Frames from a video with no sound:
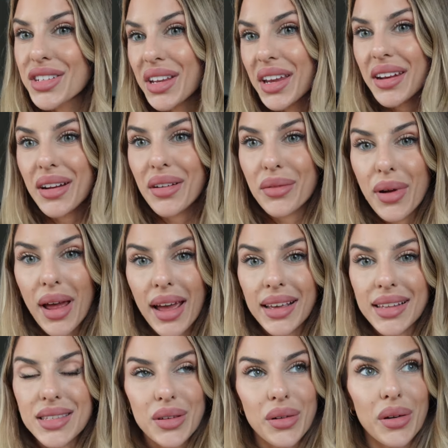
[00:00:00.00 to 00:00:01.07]
chicken and
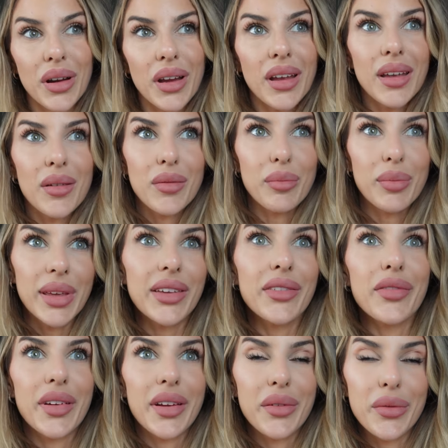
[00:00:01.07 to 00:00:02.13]
rice or
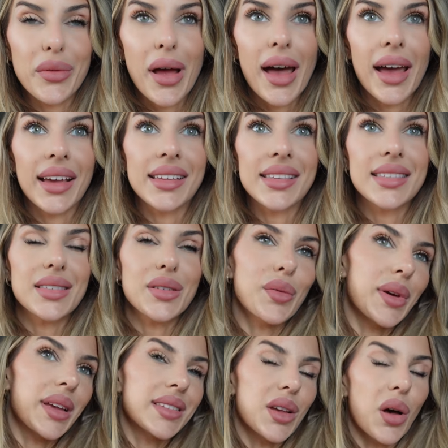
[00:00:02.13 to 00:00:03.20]
beef and rice
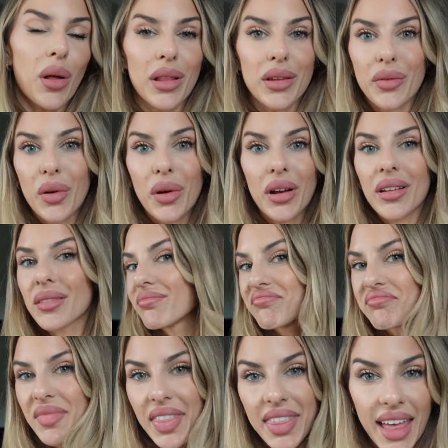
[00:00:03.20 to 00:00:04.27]
with olive oil
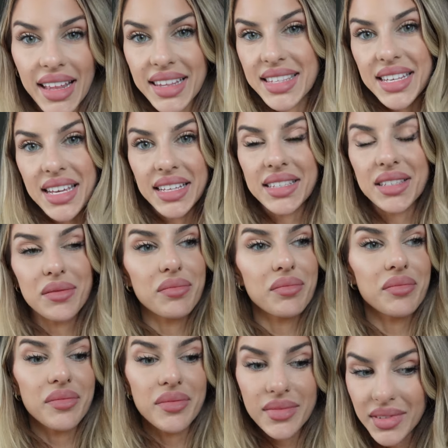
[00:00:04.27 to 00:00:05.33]
that's it
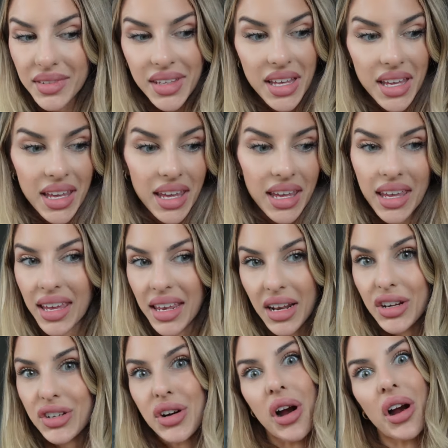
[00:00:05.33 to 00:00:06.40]
in
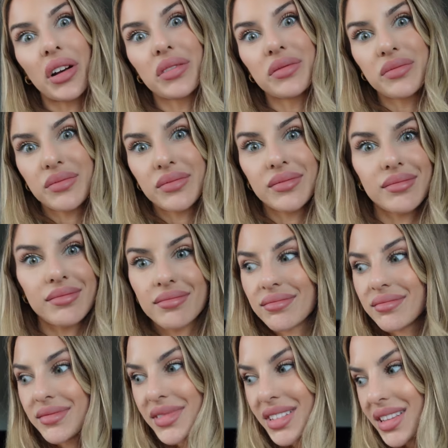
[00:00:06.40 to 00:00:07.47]
a jar
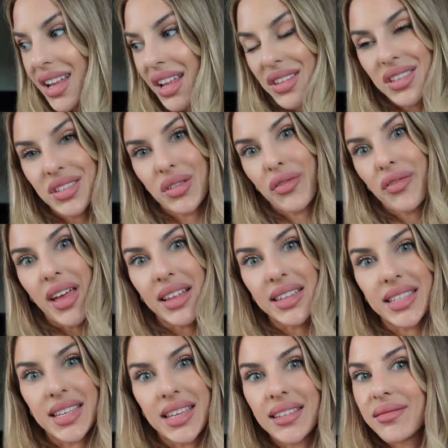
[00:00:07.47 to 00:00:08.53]
not so
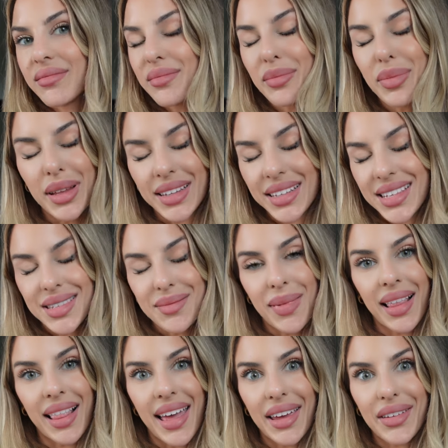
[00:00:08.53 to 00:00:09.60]
fancy but this is
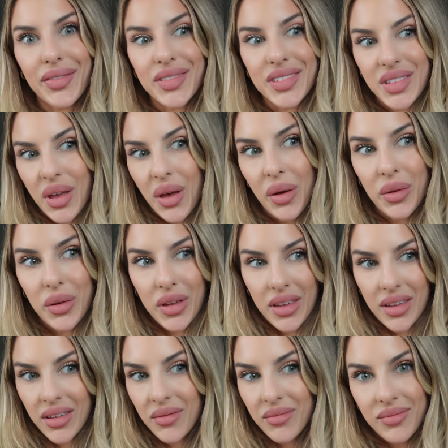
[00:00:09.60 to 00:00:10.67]
my life so
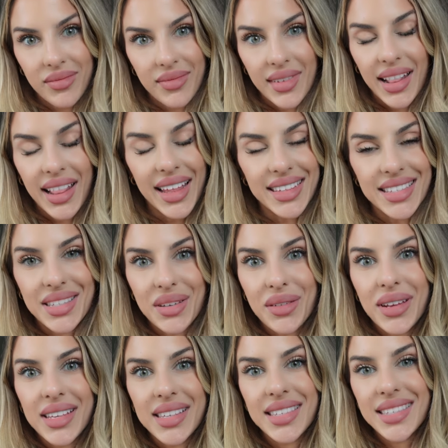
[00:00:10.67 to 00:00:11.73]
let's do
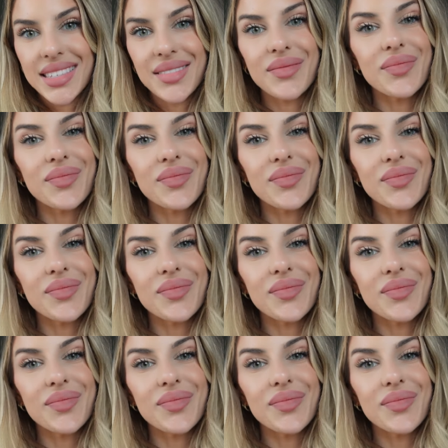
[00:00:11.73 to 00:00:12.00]
this